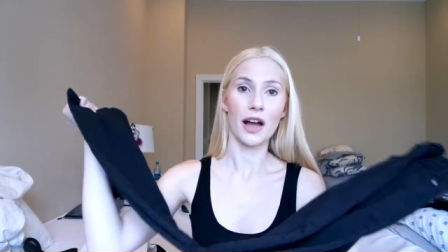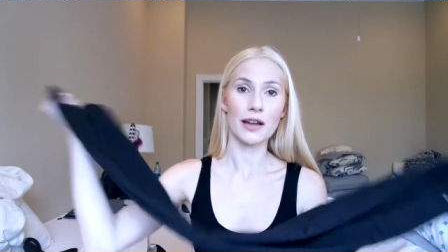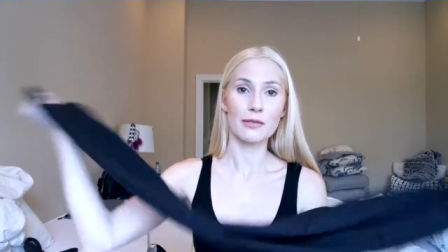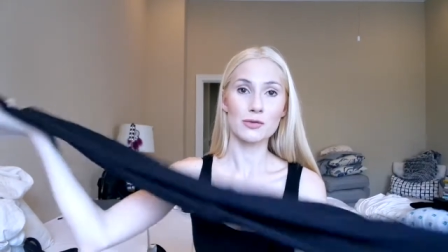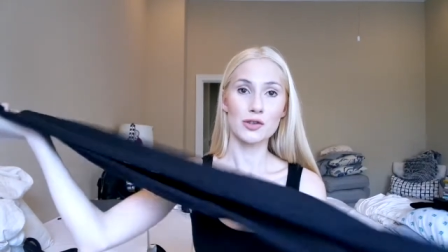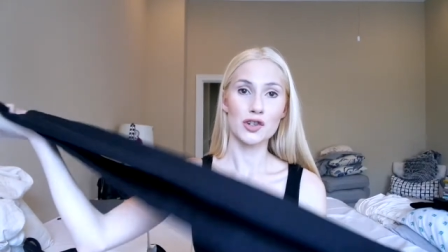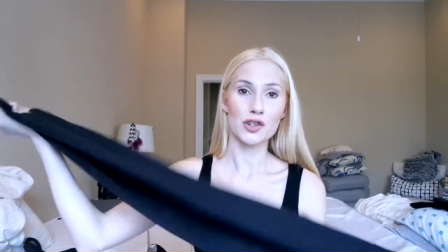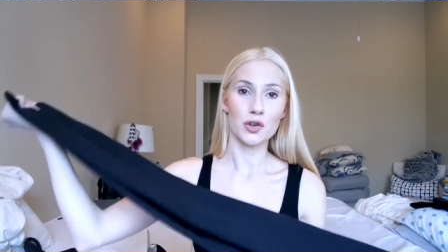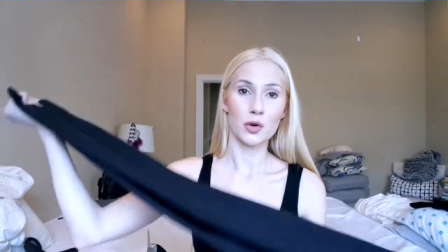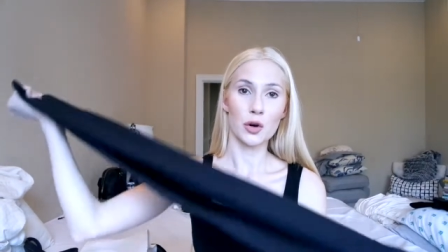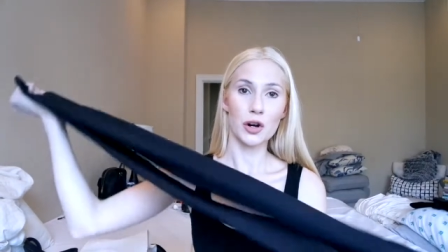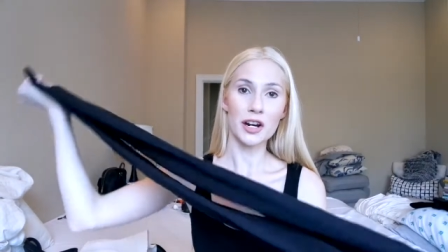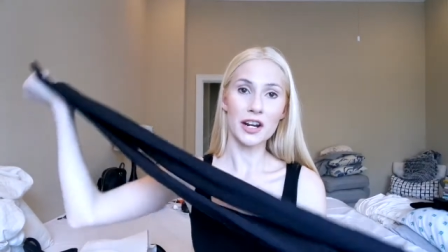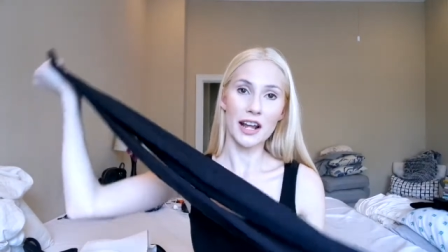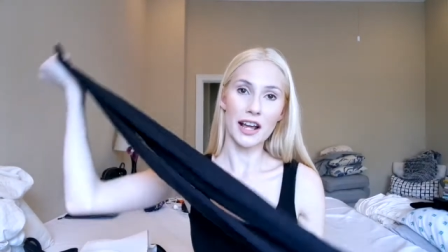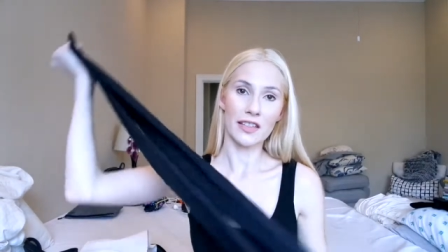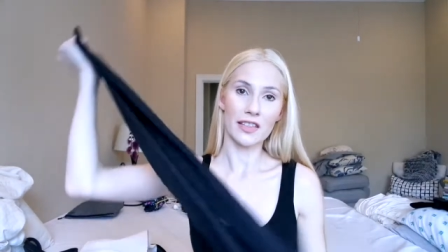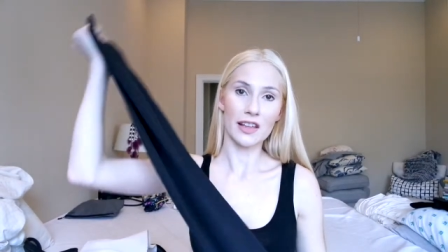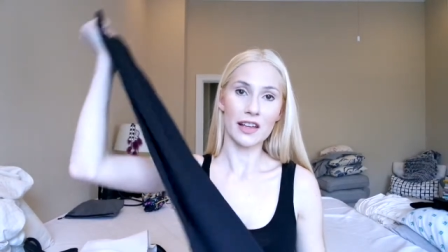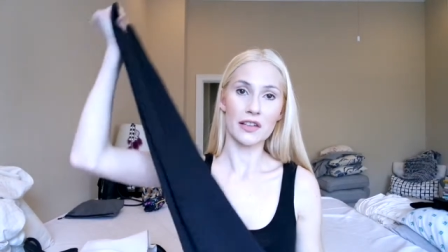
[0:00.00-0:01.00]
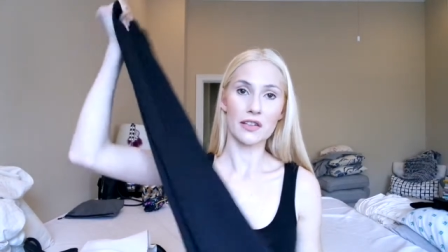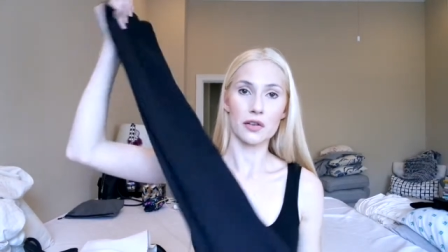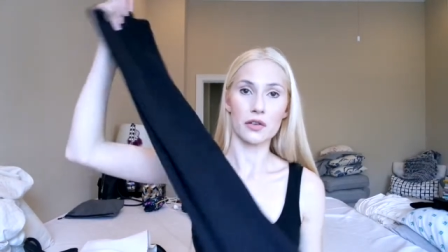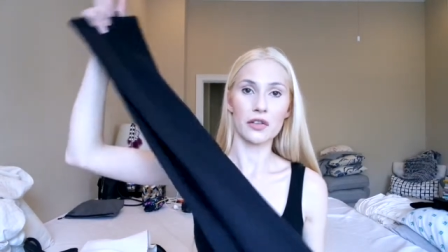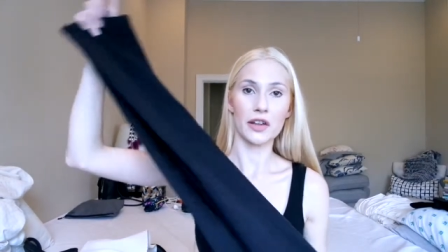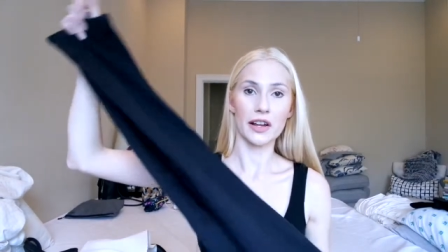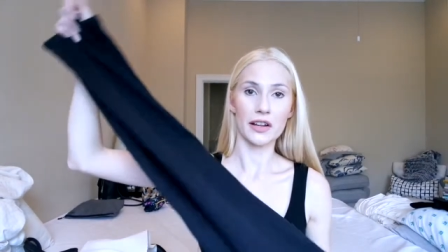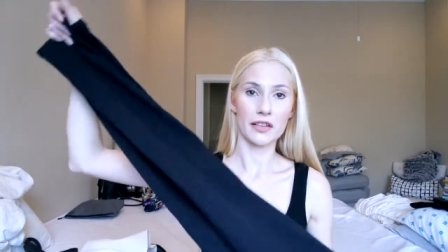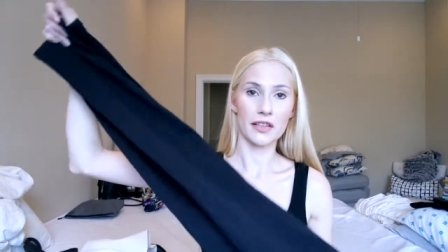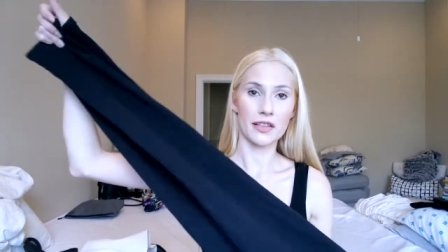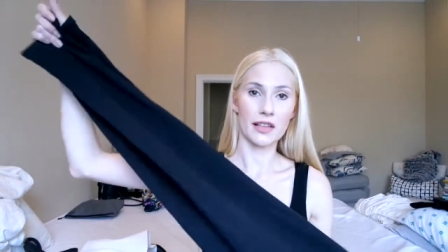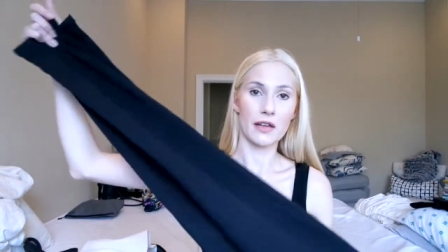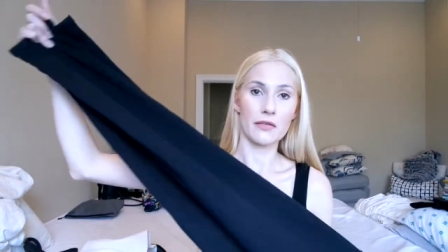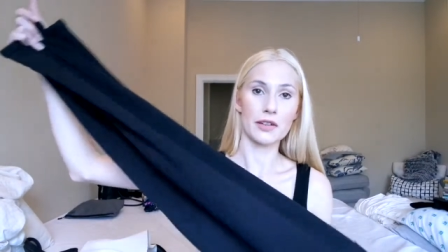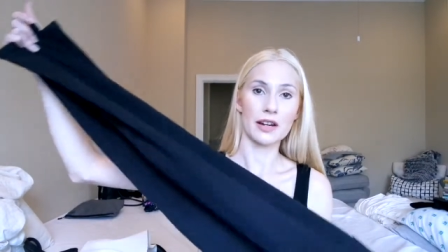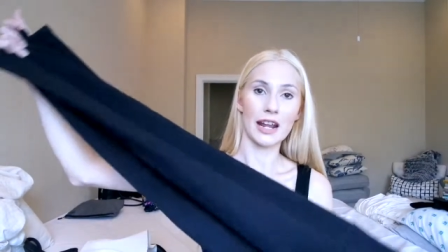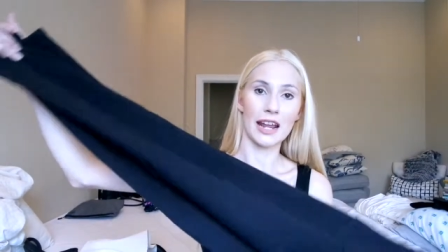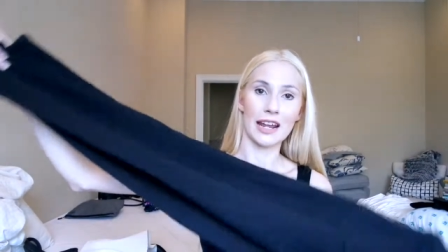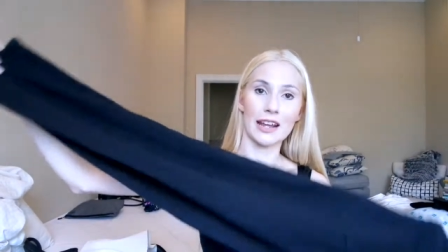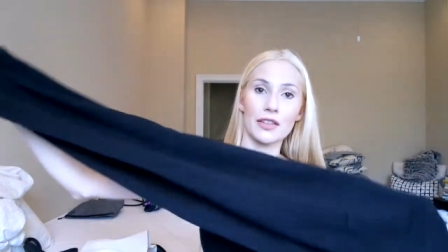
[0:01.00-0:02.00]
I'm short and these are like
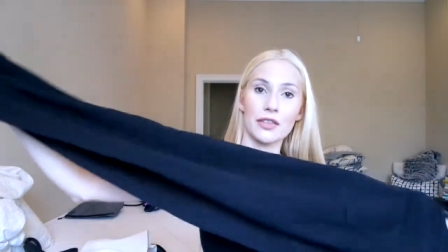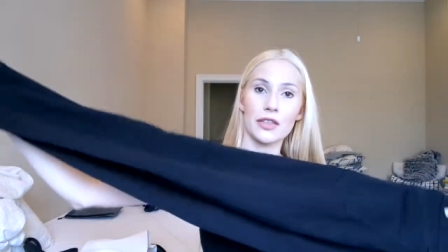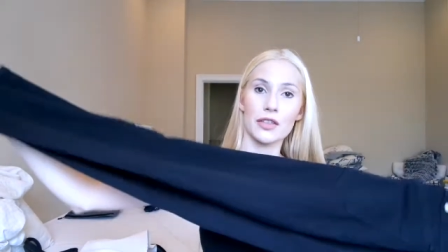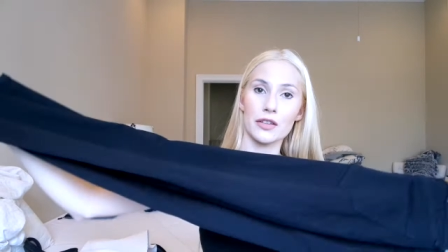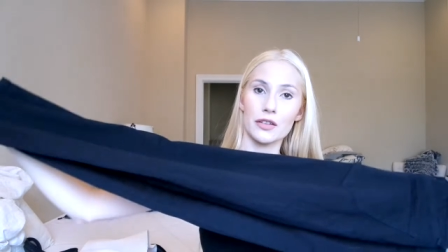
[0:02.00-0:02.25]
7/8